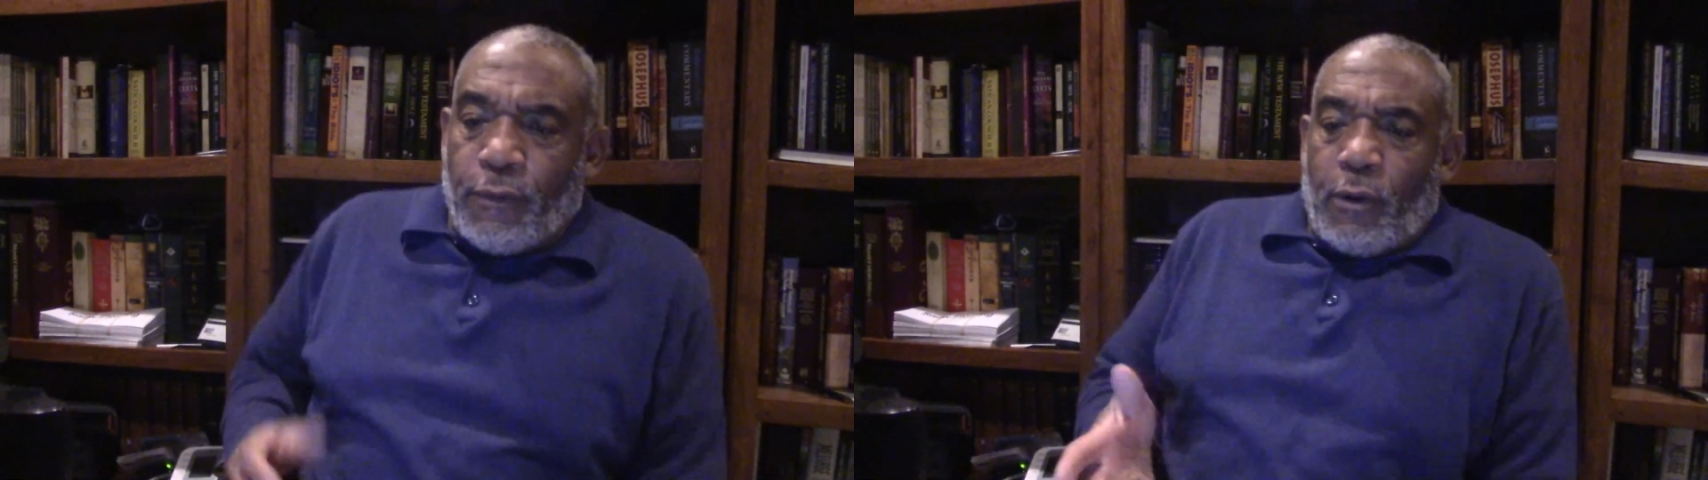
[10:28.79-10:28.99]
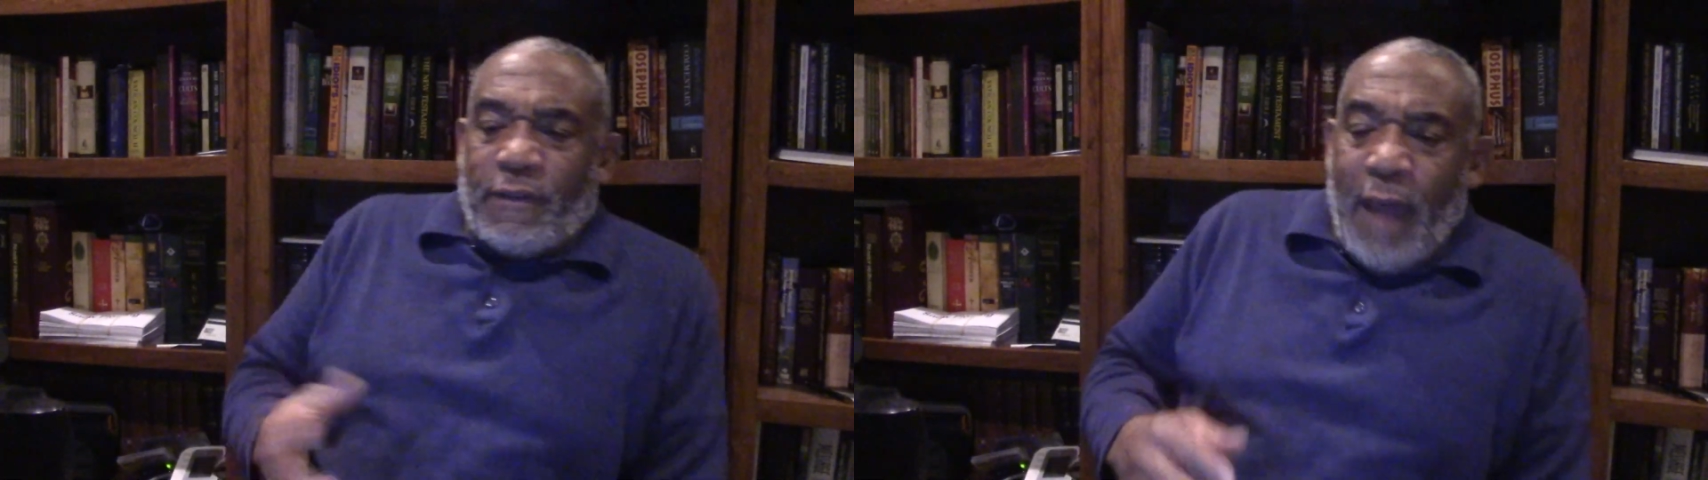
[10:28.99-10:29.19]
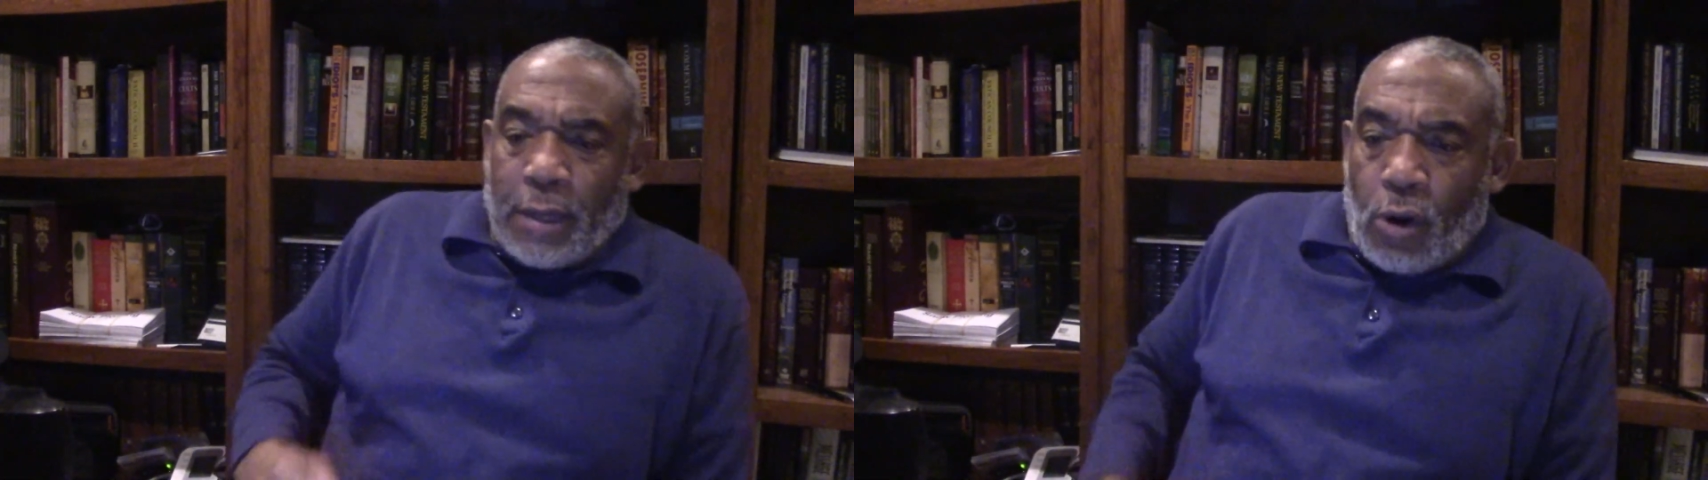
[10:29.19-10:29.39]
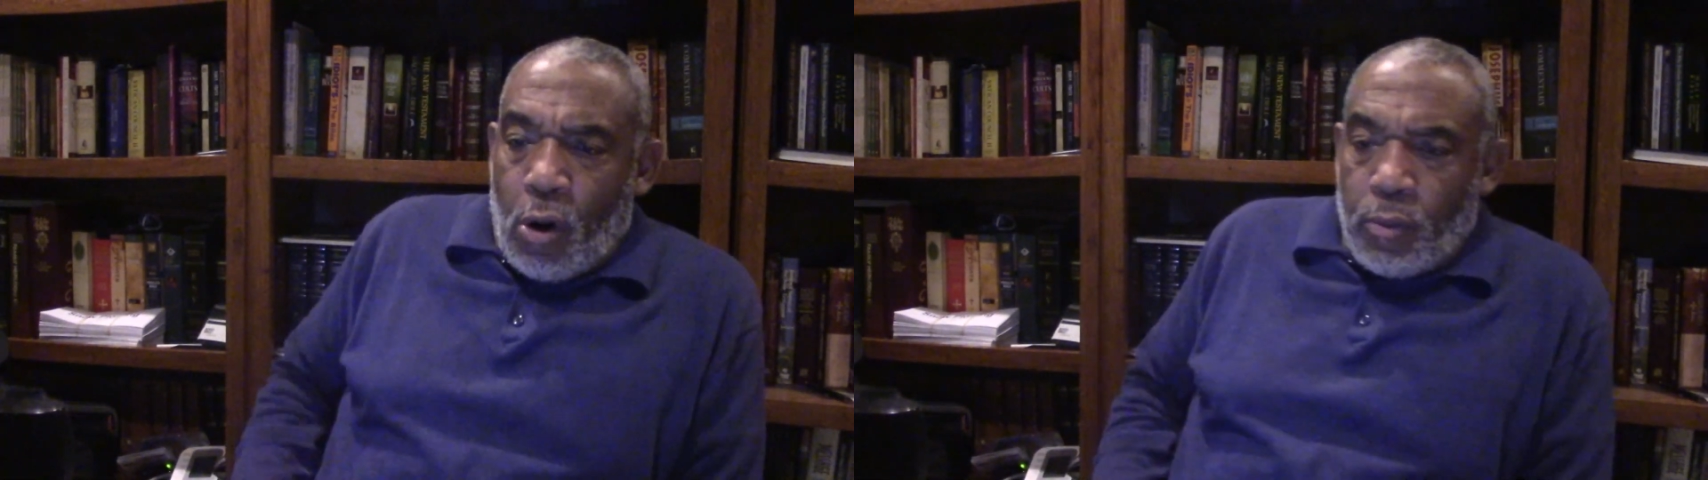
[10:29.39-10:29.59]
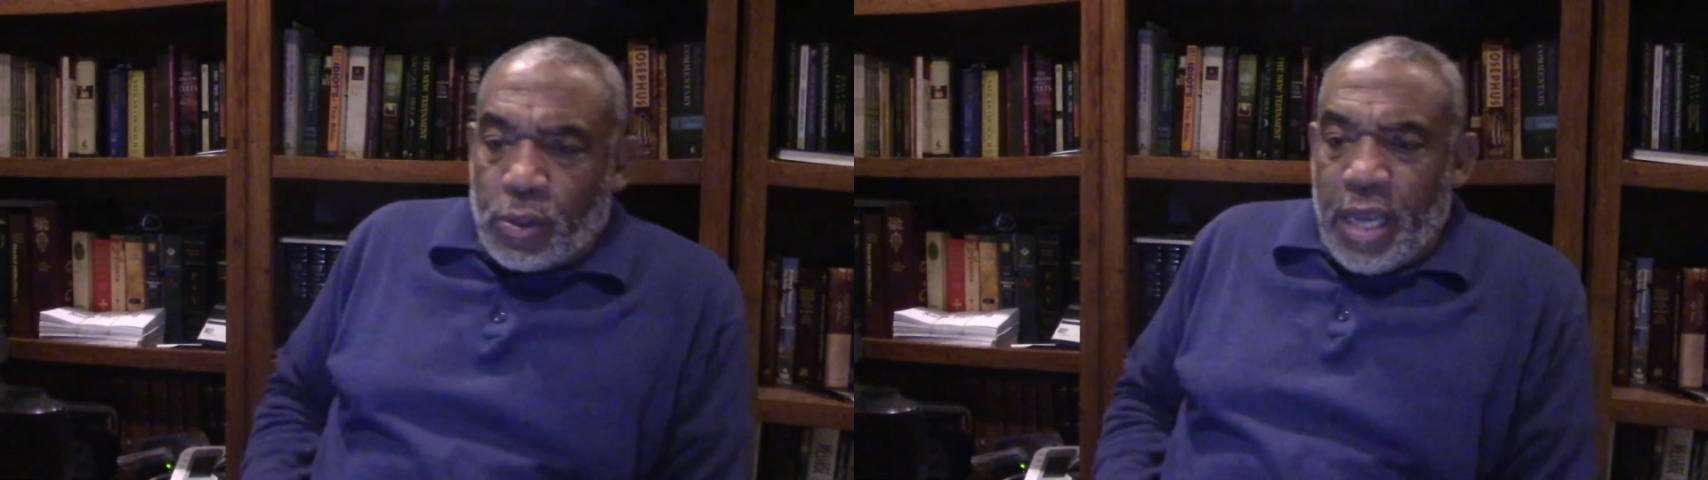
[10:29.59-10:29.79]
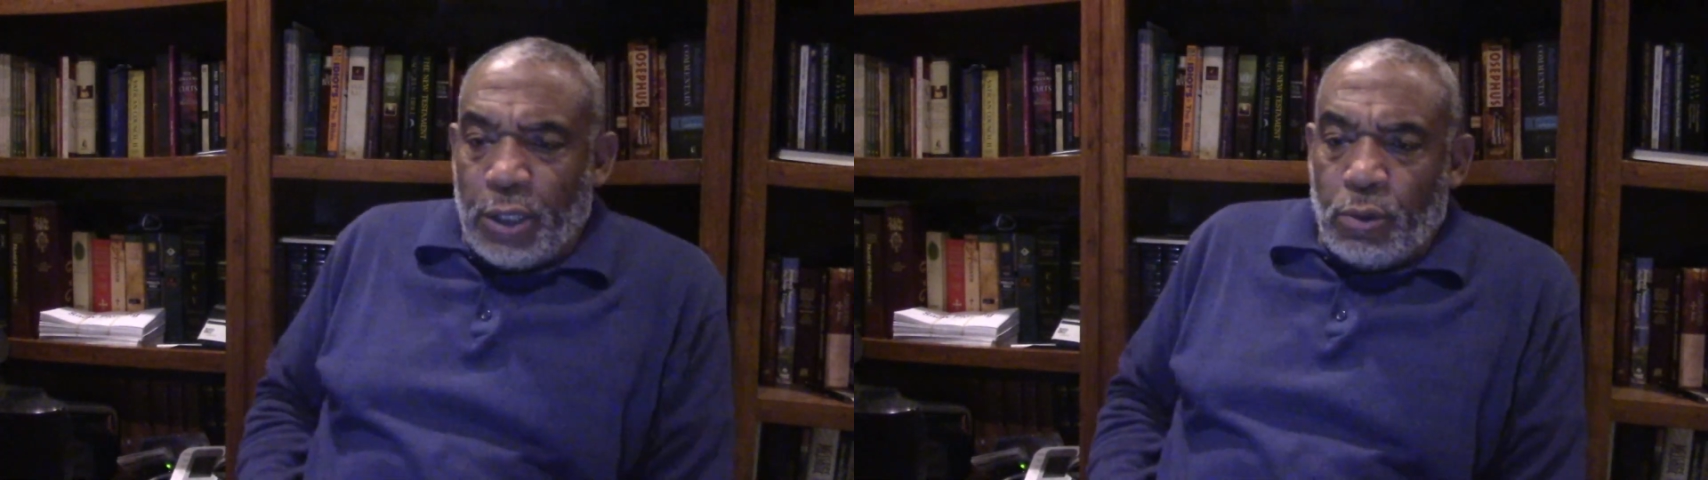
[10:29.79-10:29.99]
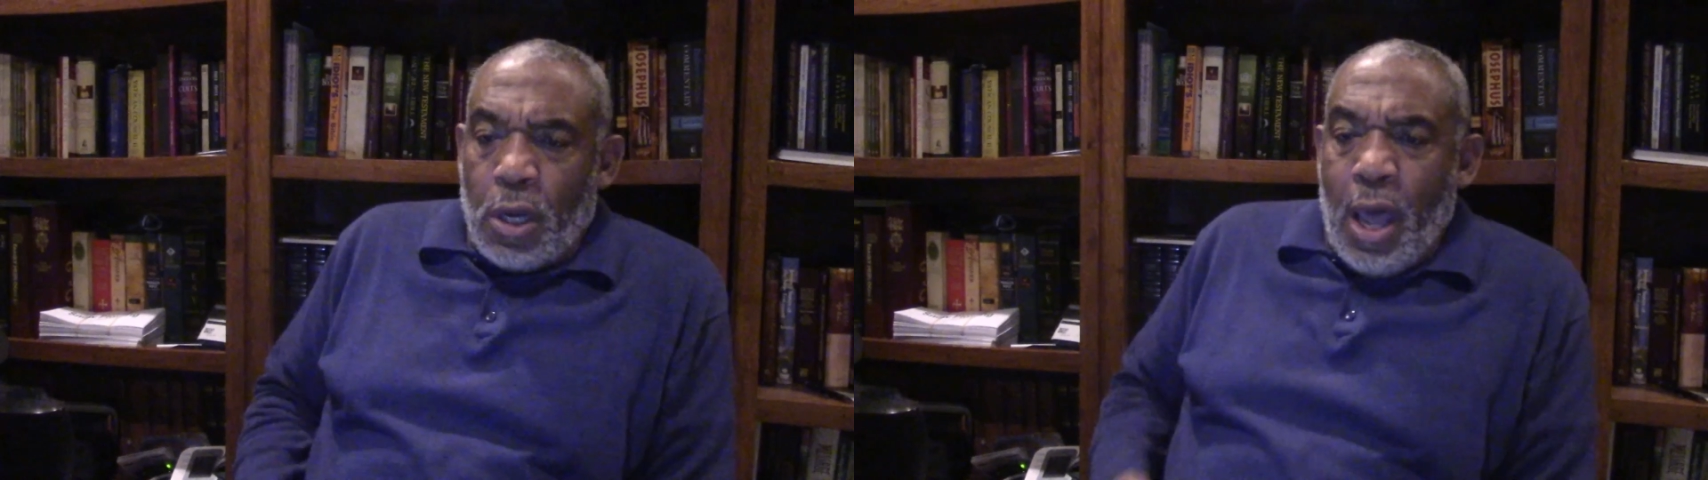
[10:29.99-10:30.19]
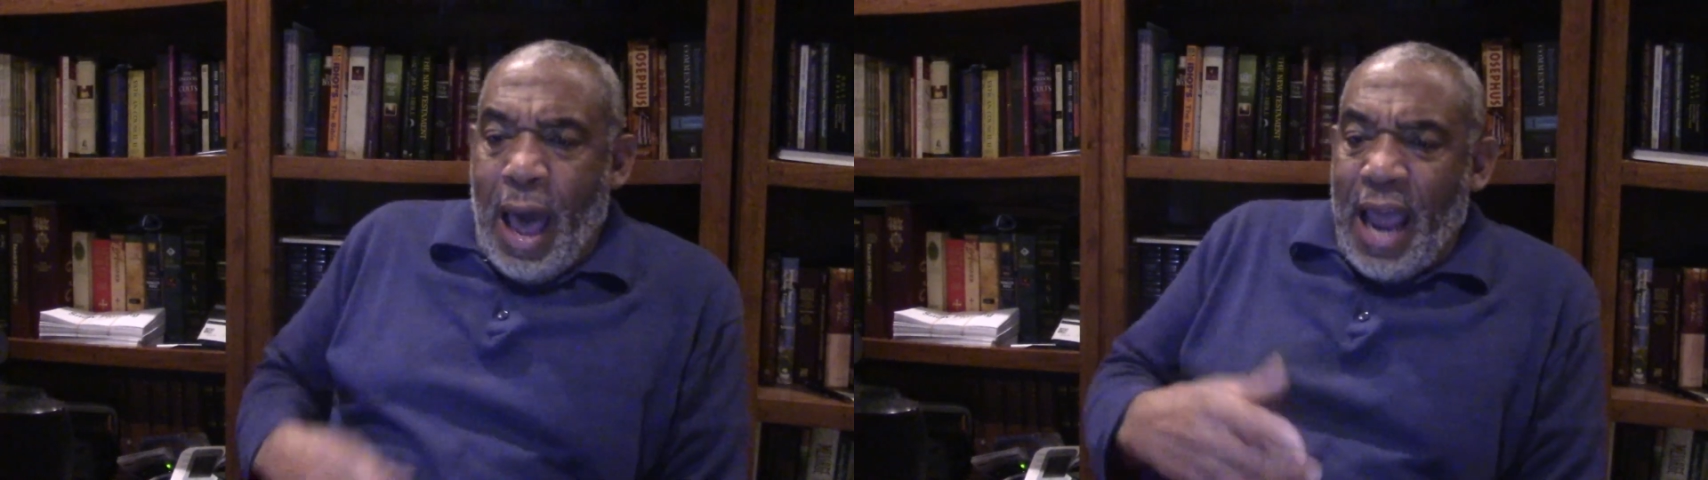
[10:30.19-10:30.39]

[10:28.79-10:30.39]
for a fact are homosexual.